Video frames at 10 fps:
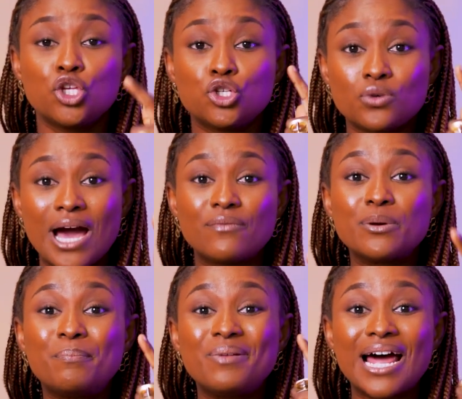You should have
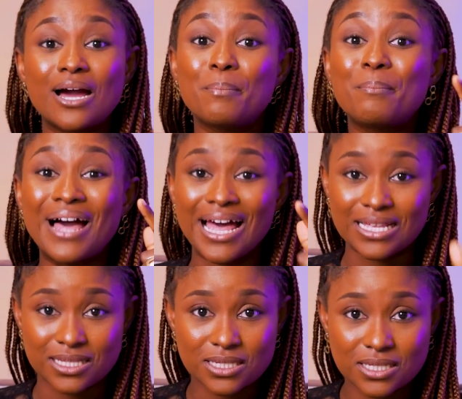a black
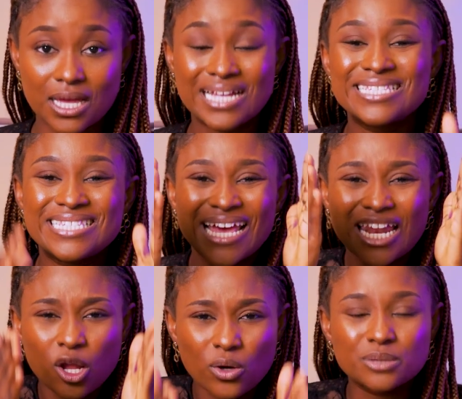pants,
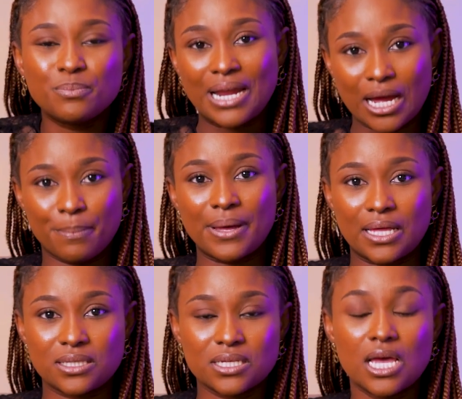tailored black
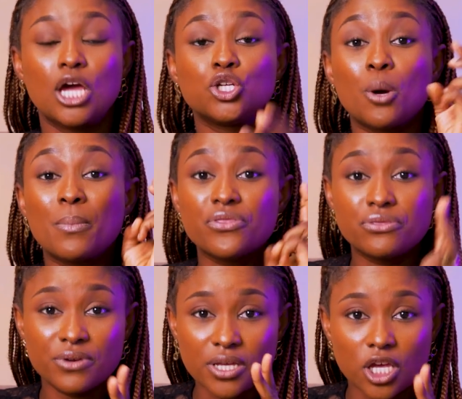pants. Number
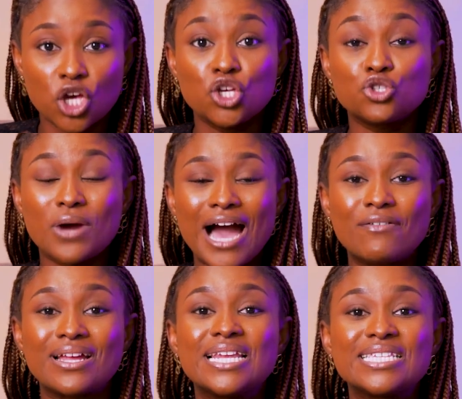three, you should
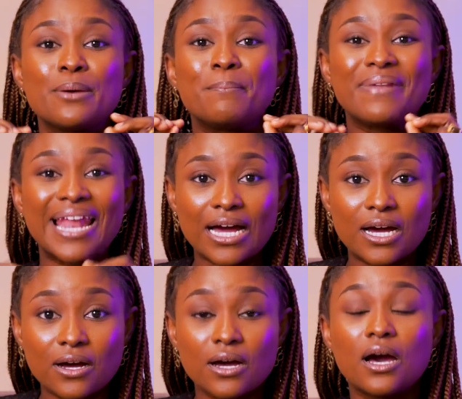have at least a black
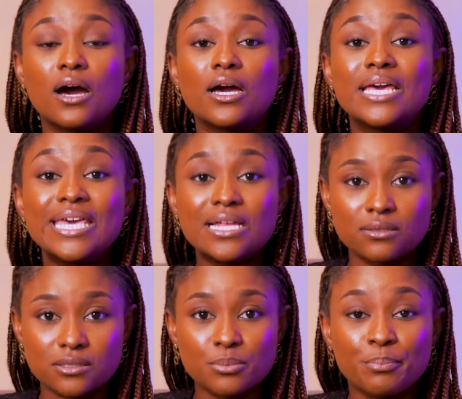
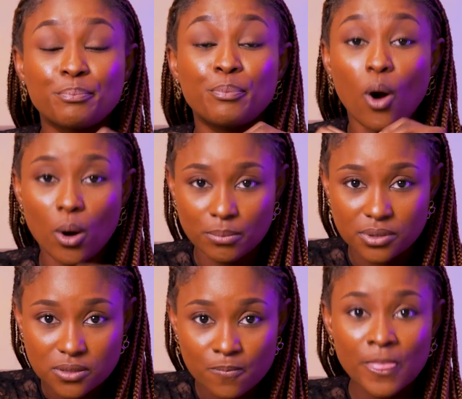heels,
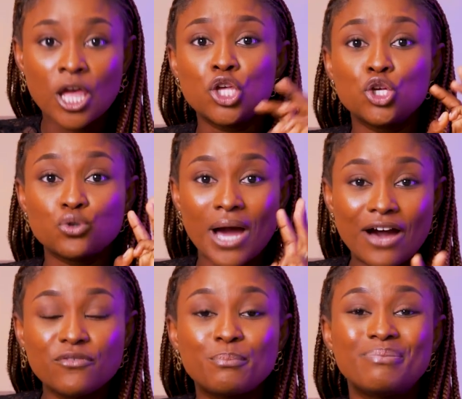pumps. You should
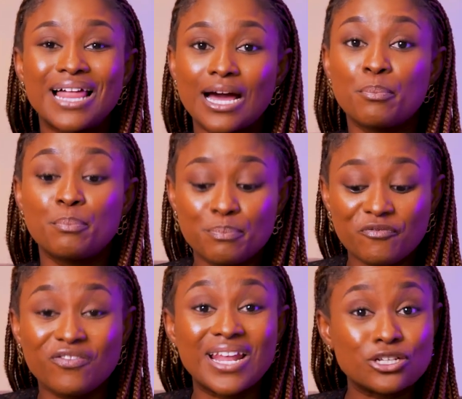have black
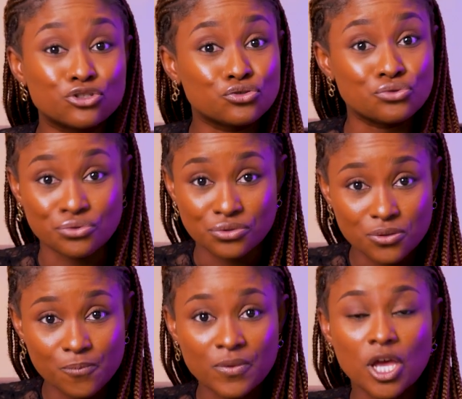flat
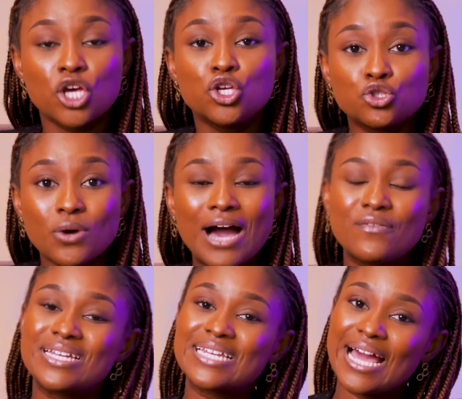shoes. You should
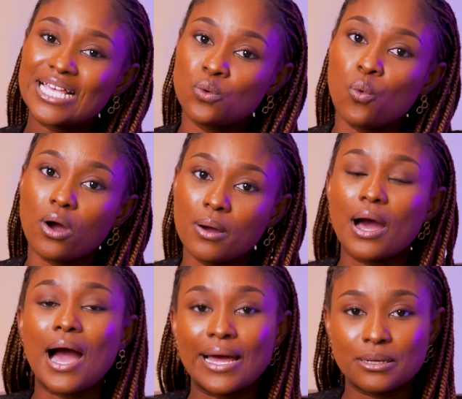have a nice work
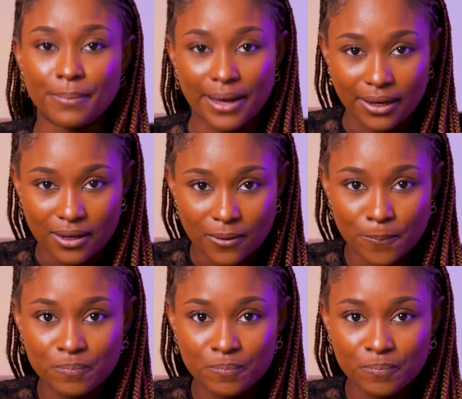handbag.